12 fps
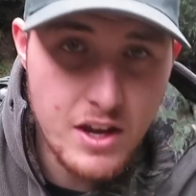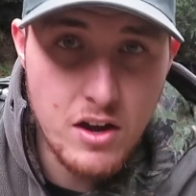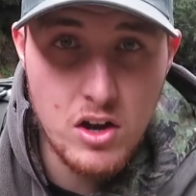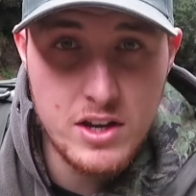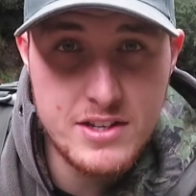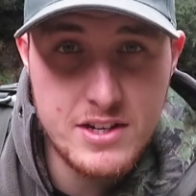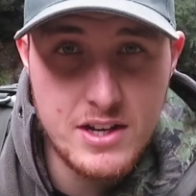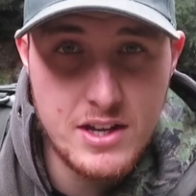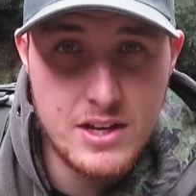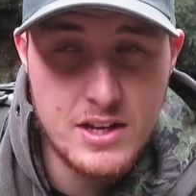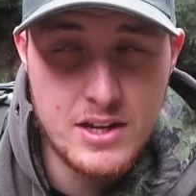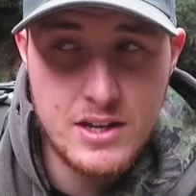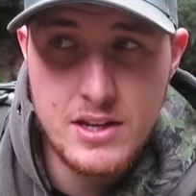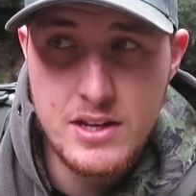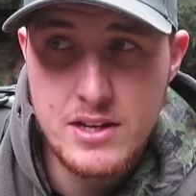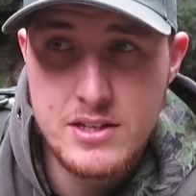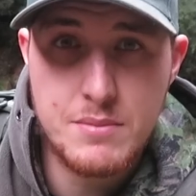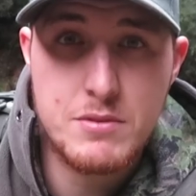yeah, Ollie did a
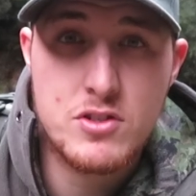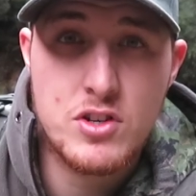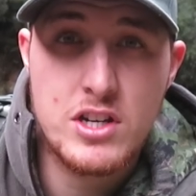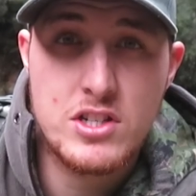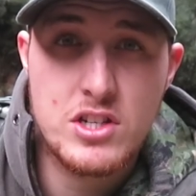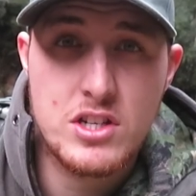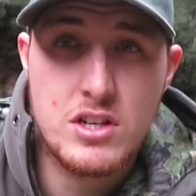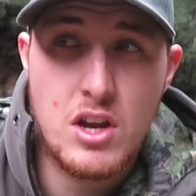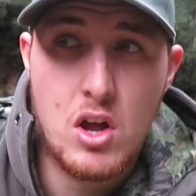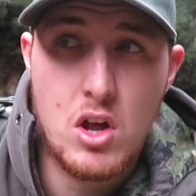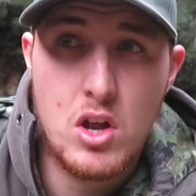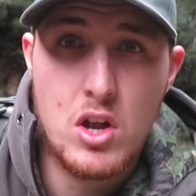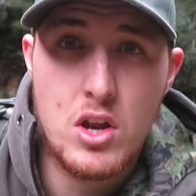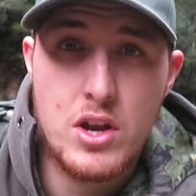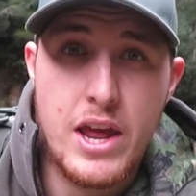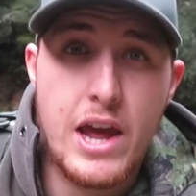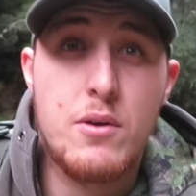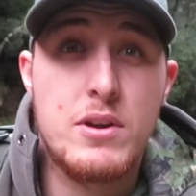demonstration
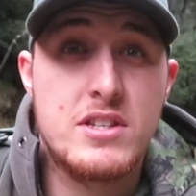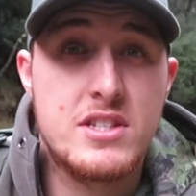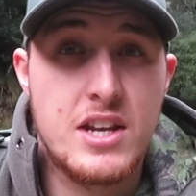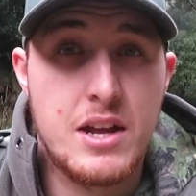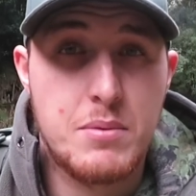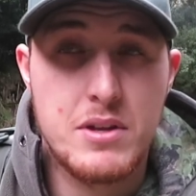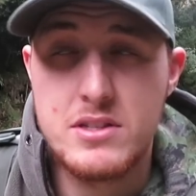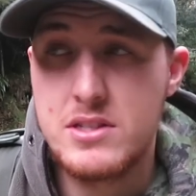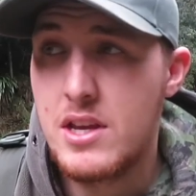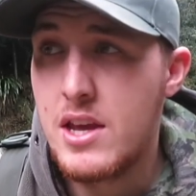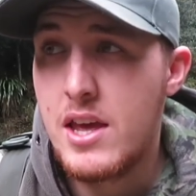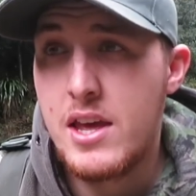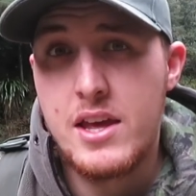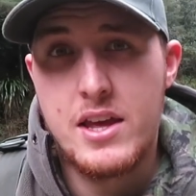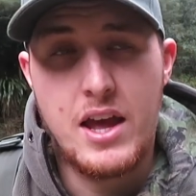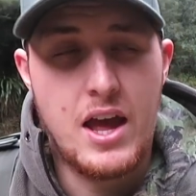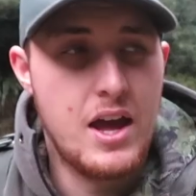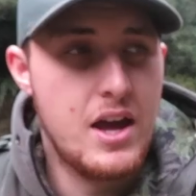on how he set up his
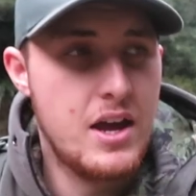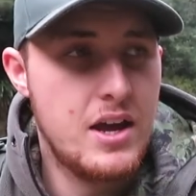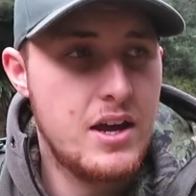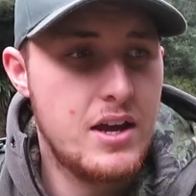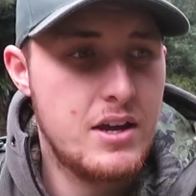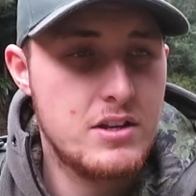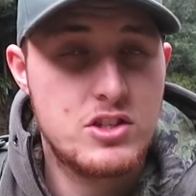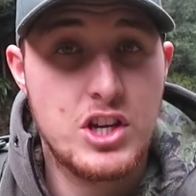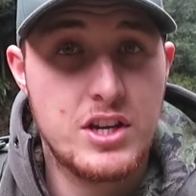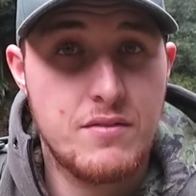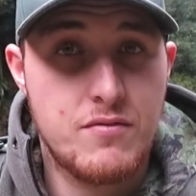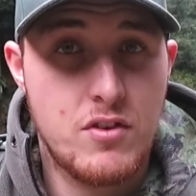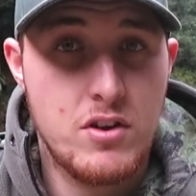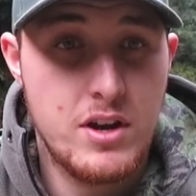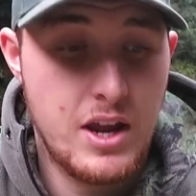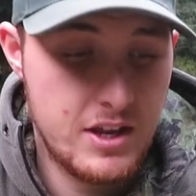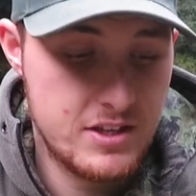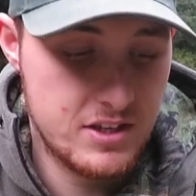Czech nymph rod,
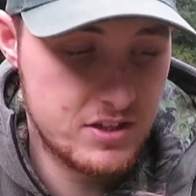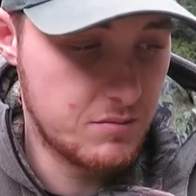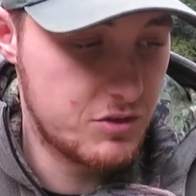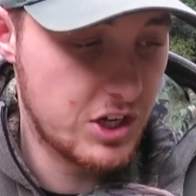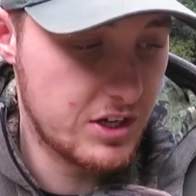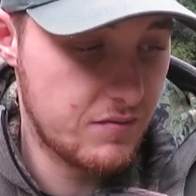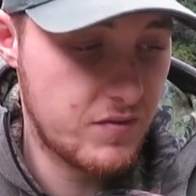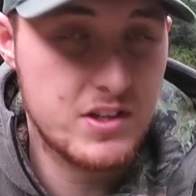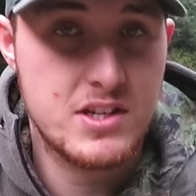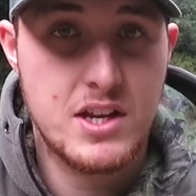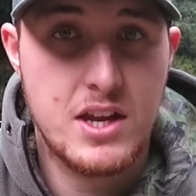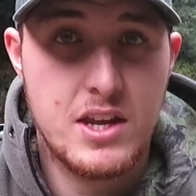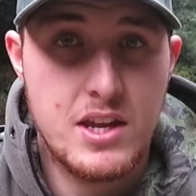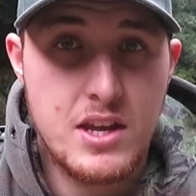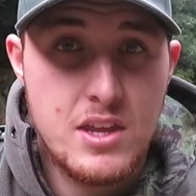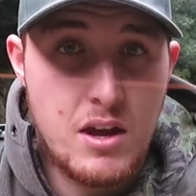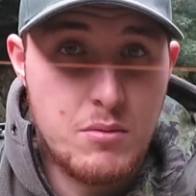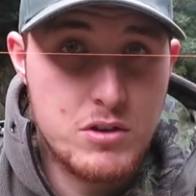and since I'm Czech nymphing today,
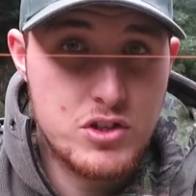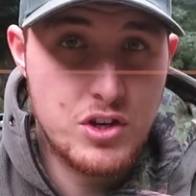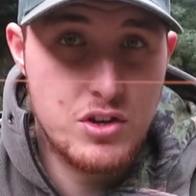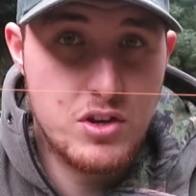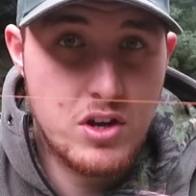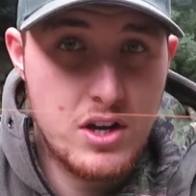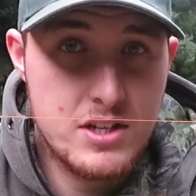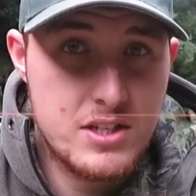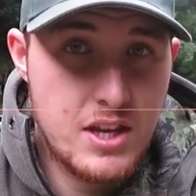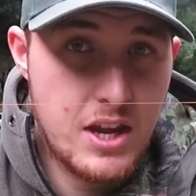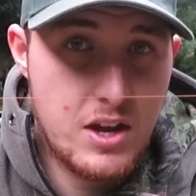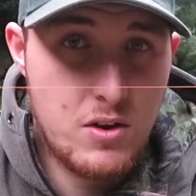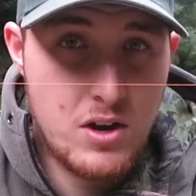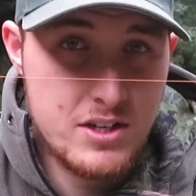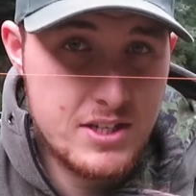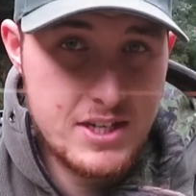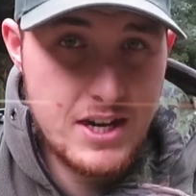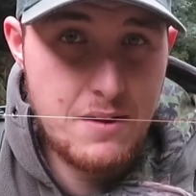I'm going to show you guys how I
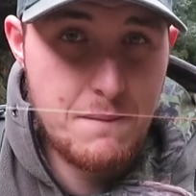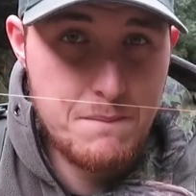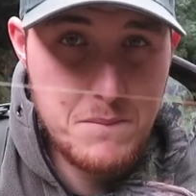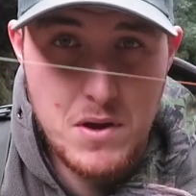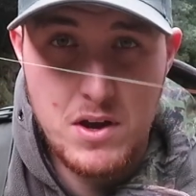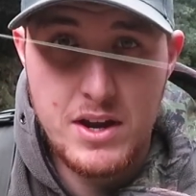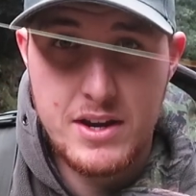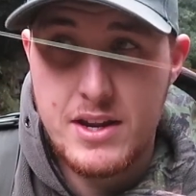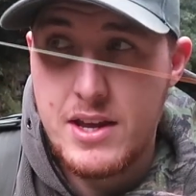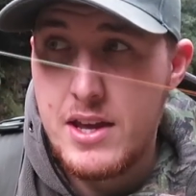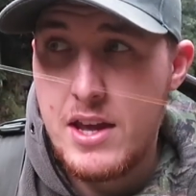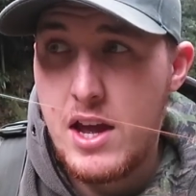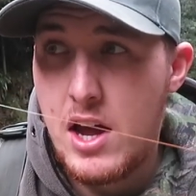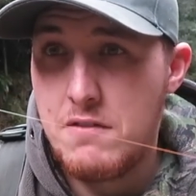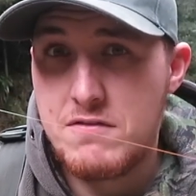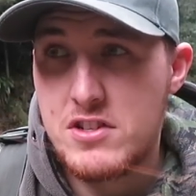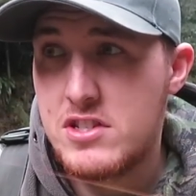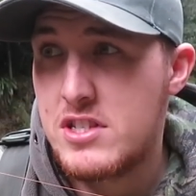set up mine.
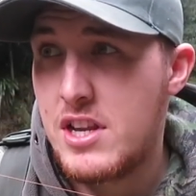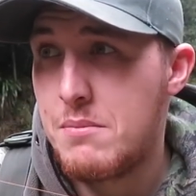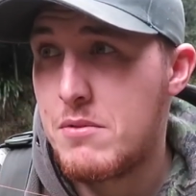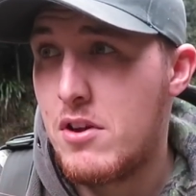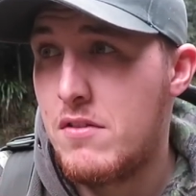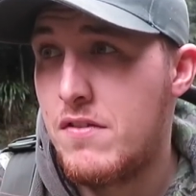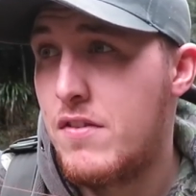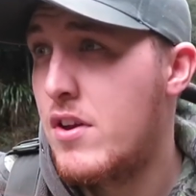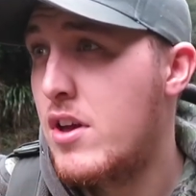I've just snapped off.